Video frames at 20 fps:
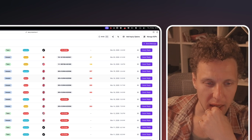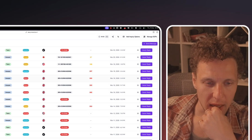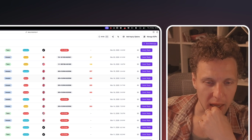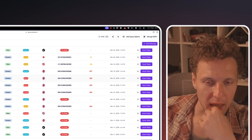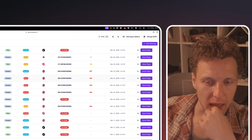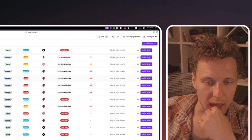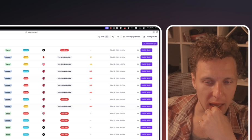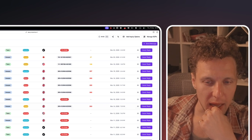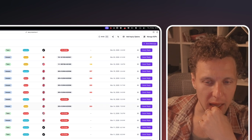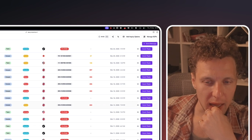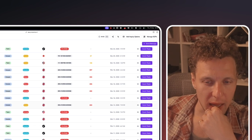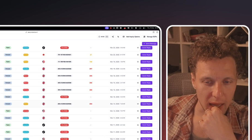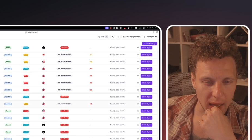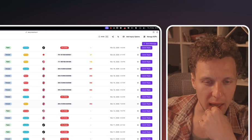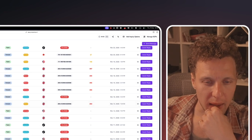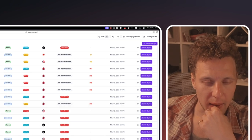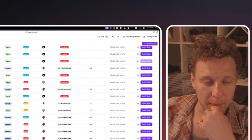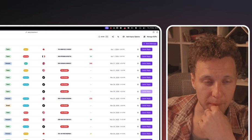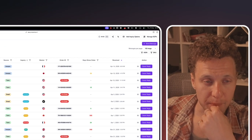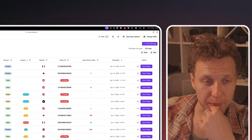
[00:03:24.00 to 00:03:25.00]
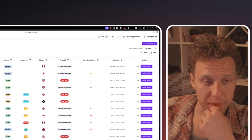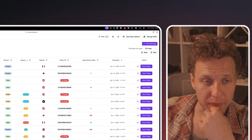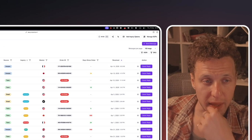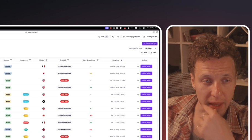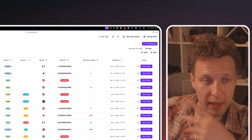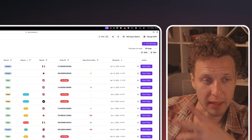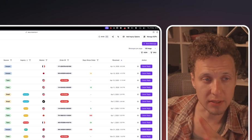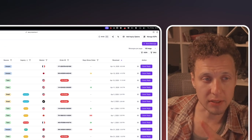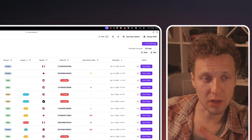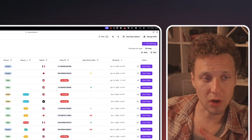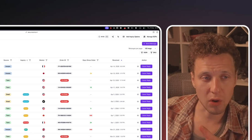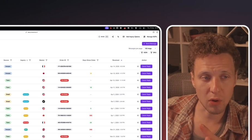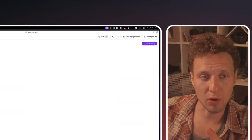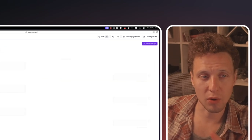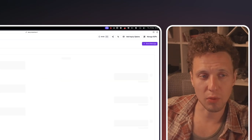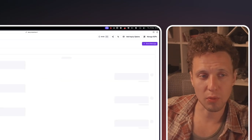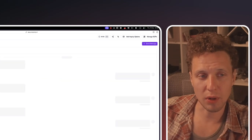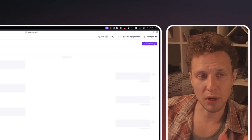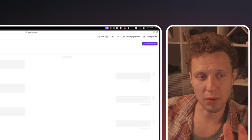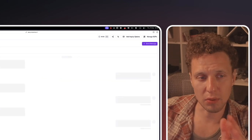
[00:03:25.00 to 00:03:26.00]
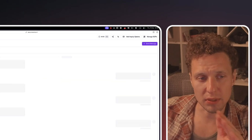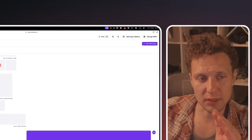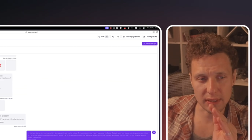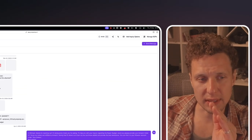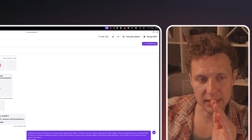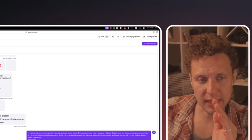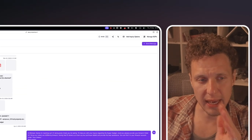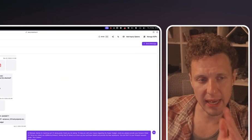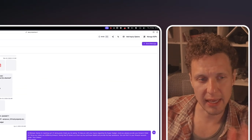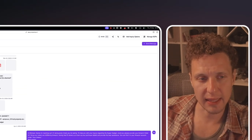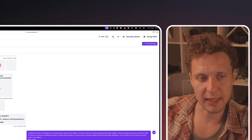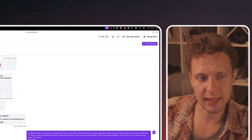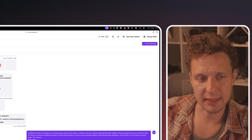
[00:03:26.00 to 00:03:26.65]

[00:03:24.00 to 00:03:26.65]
So what I was saying,